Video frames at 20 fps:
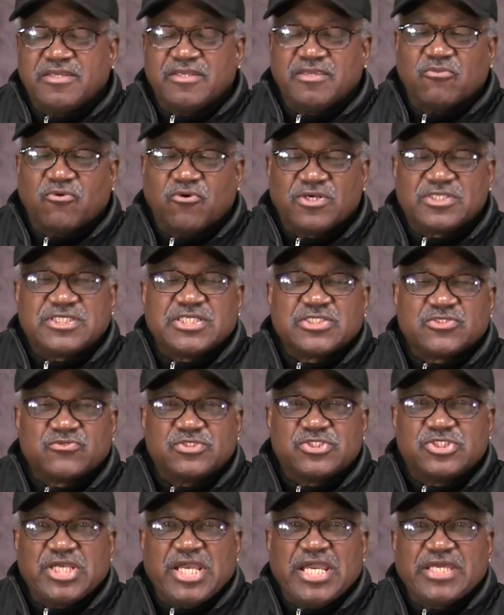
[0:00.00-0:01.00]
The more
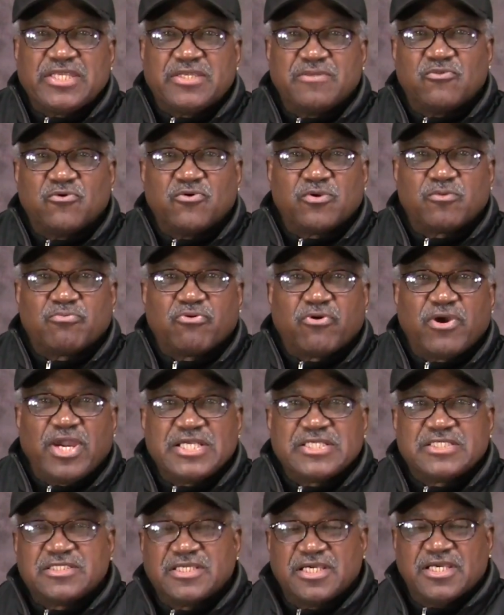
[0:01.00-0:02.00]
accessories you add, the more the
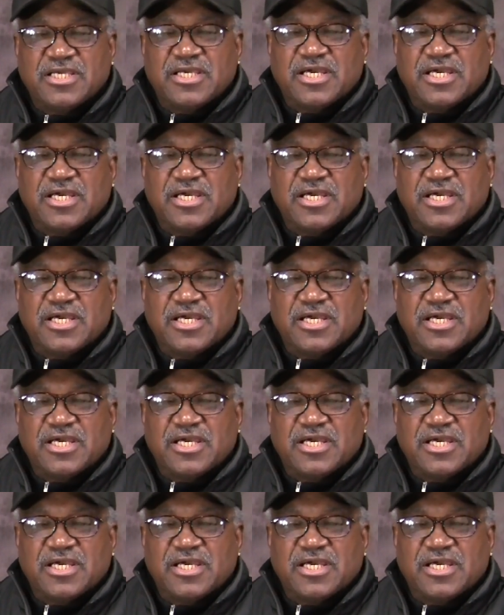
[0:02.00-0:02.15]
price.